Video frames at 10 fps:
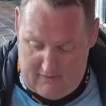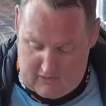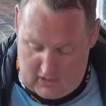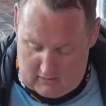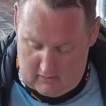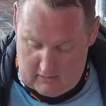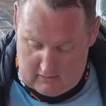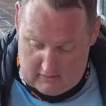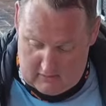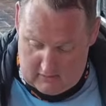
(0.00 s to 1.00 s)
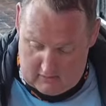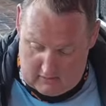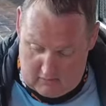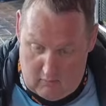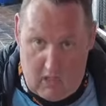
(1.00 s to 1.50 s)
We've got
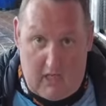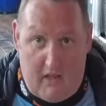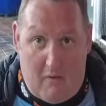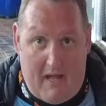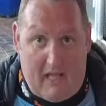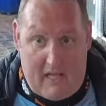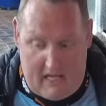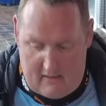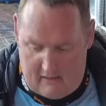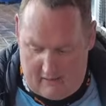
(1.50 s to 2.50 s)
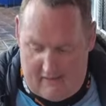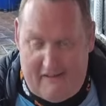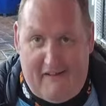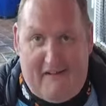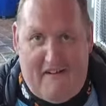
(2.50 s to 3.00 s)
Wally the Whale here.
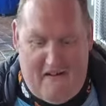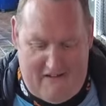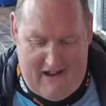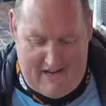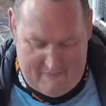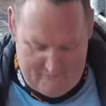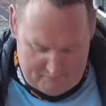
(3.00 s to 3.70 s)
All right.